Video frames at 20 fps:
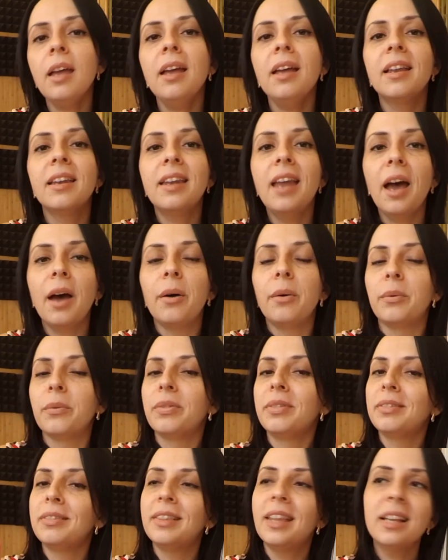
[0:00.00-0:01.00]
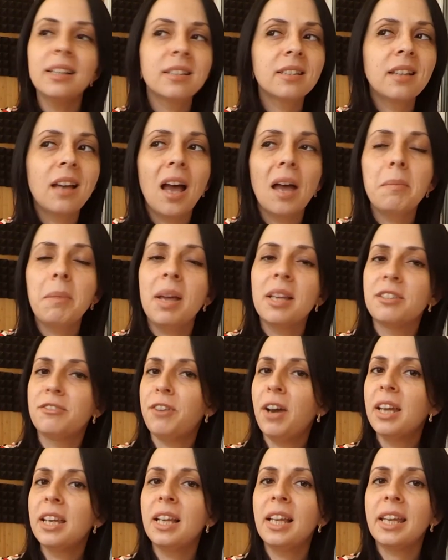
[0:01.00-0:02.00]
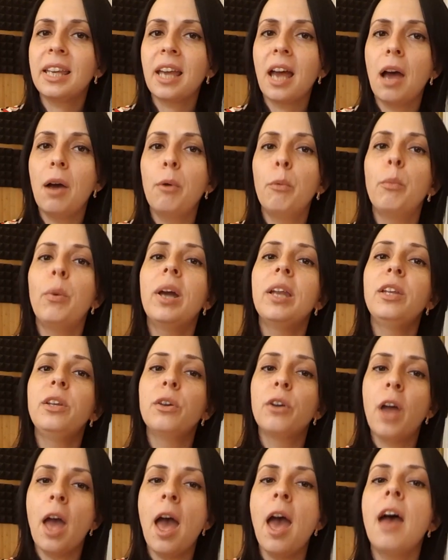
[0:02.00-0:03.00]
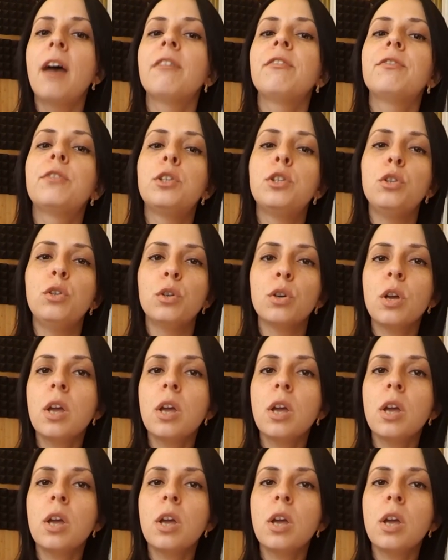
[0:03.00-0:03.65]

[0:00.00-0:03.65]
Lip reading: Now, this time has finally come when you have to